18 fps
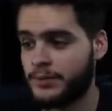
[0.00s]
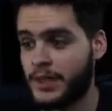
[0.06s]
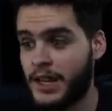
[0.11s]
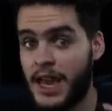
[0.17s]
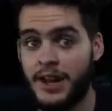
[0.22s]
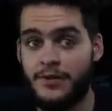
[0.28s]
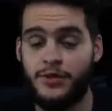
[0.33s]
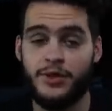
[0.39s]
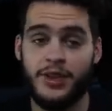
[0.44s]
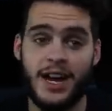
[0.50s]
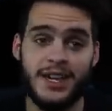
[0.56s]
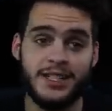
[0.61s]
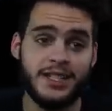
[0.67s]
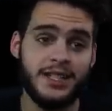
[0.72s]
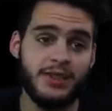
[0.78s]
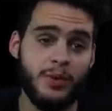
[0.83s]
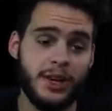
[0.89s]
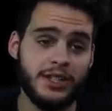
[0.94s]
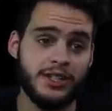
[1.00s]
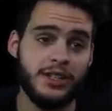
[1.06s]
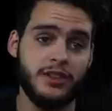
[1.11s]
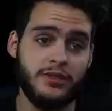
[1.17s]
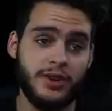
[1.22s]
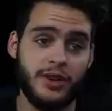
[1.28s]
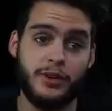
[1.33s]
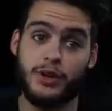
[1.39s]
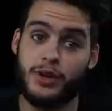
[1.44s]
and if you guys didn't watch the other
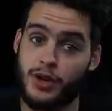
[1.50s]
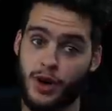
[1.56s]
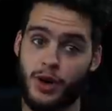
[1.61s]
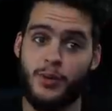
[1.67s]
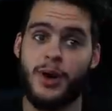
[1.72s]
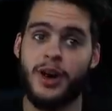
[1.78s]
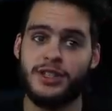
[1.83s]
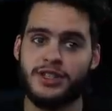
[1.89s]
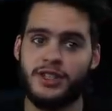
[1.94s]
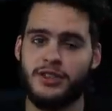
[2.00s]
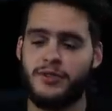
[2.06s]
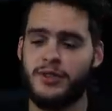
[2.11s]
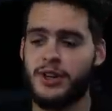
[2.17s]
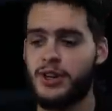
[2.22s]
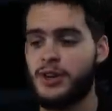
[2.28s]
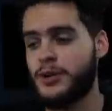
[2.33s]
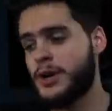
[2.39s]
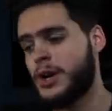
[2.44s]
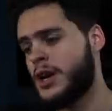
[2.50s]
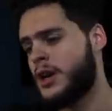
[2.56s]
video, go watch the other video.